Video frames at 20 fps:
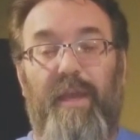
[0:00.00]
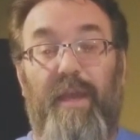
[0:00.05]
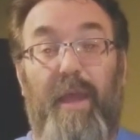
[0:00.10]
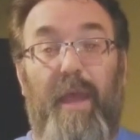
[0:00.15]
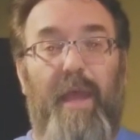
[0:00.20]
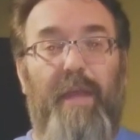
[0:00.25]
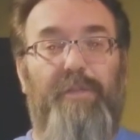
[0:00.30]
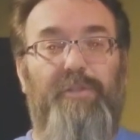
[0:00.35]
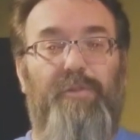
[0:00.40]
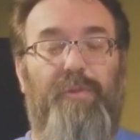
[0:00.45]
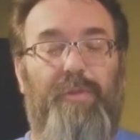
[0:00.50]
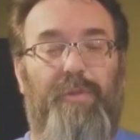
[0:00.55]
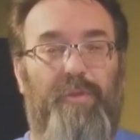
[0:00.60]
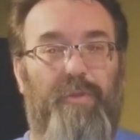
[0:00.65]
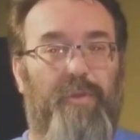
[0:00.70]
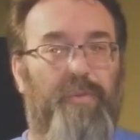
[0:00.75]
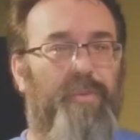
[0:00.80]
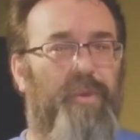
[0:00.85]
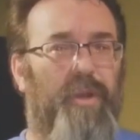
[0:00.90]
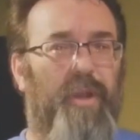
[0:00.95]
actual
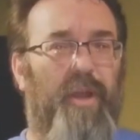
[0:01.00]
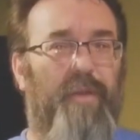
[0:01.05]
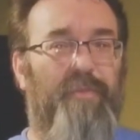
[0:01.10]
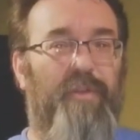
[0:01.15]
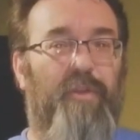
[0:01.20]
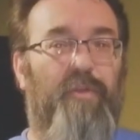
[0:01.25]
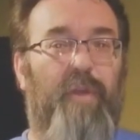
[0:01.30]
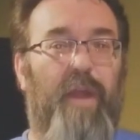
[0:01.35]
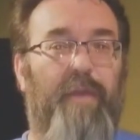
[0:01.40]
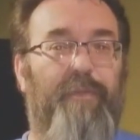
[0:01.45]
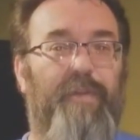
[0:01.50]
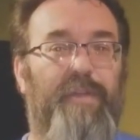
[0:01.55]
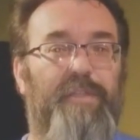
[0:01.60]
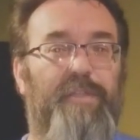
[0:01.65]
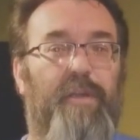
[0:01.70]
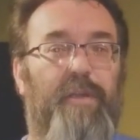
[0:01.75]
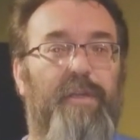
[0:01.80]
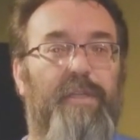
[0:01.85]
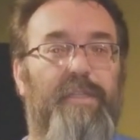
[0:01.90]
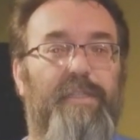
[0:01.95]
throughput of the graphics
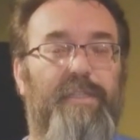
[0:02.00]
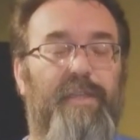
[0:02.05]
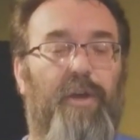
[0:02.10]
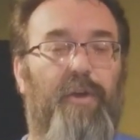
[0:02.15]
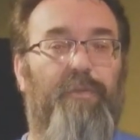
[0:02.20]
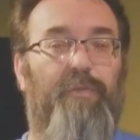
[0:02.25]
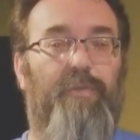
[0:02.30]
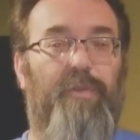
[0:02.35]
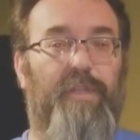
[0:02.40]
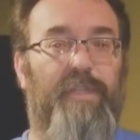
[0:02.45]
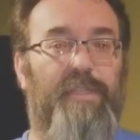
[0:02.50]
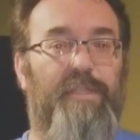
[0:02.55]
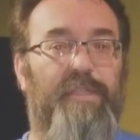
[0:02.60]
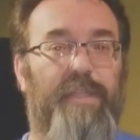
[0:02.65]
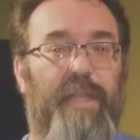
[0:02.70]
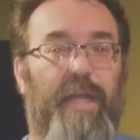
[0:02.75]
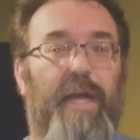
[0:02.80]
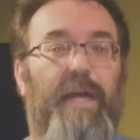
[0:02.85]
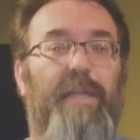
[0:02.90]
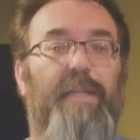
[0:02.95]
card itself or the
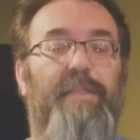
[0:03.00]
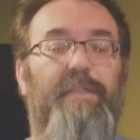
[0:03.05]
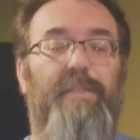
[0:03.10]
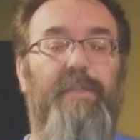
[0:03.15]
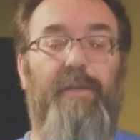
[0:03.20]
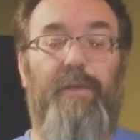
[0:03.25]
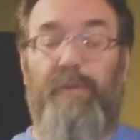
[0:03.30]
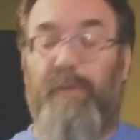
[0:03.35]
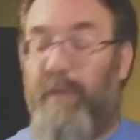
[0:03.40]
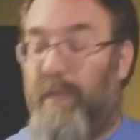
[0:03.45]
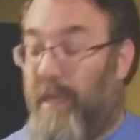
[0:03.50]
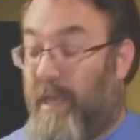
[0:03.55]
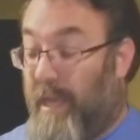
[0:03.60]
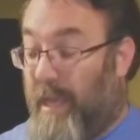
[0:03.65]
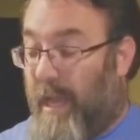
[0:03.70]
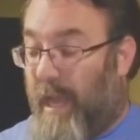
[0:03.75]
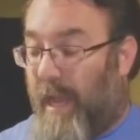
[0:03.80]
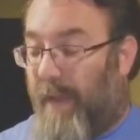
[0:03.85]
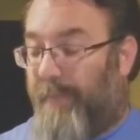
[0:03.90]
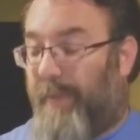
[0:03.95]
slot, so
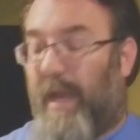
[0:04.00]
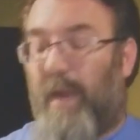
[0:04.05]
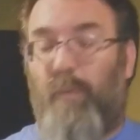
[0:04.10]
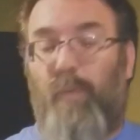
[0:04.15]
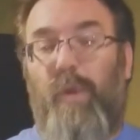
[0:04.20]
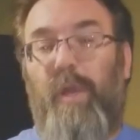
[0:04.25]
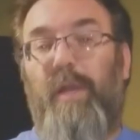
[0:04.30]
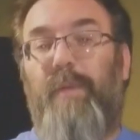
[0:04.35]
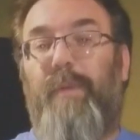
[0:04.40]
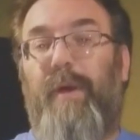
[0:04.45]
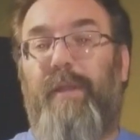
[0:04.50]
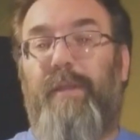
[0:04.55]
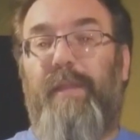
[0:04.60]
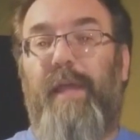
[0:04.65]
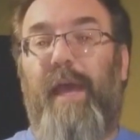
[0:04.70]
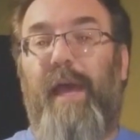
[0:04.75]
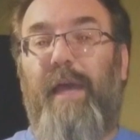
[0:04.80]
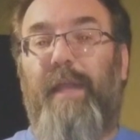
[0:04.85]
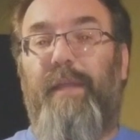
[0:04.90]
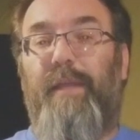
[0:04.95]
I'm not worried about
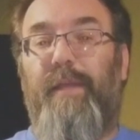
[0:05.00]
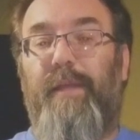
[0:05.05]
that.